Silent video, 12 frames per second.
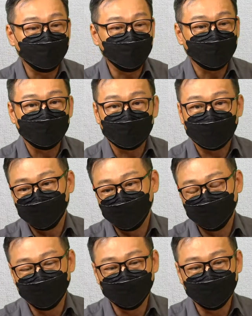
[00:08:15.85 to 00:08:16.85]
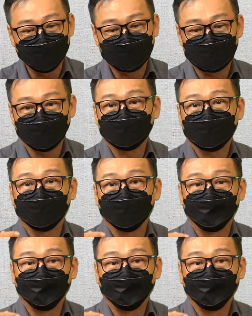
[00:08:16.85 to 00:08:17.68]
what he can do so that